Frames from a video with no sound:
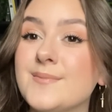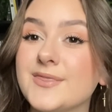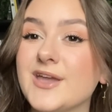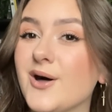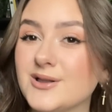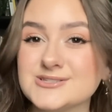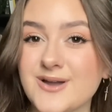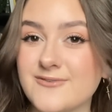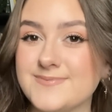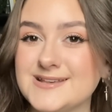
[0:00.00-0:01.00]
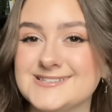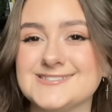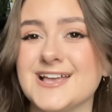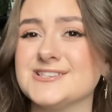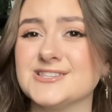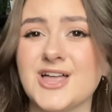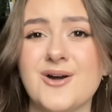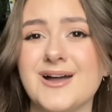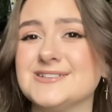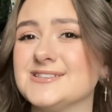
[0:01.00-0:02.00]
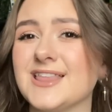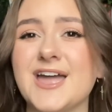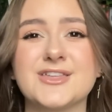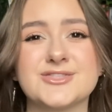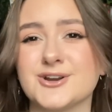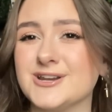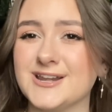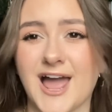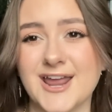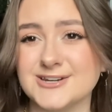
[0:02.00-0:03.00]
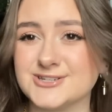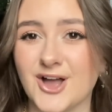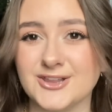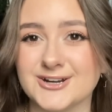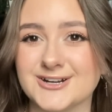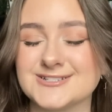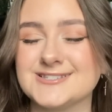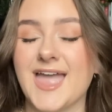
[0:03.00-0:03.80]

but they also have pieces as low as like $39.